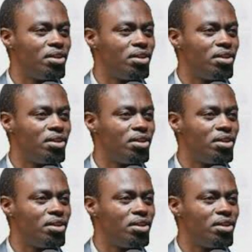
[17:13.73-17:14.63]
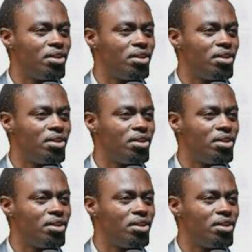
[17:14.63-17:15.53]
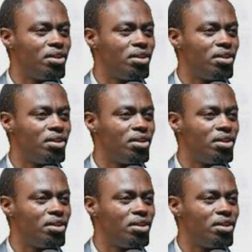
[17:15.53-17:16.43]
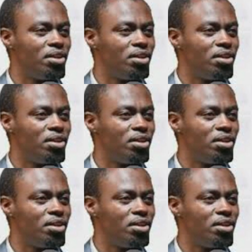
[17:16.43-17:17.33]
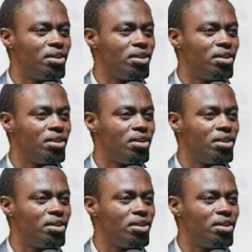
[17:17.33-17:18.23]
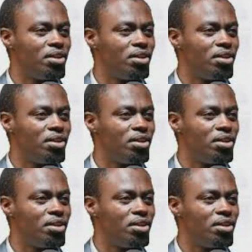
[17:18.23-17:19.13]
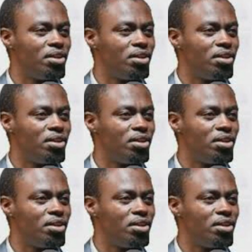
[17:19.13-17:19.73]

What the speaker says: (no lip movement)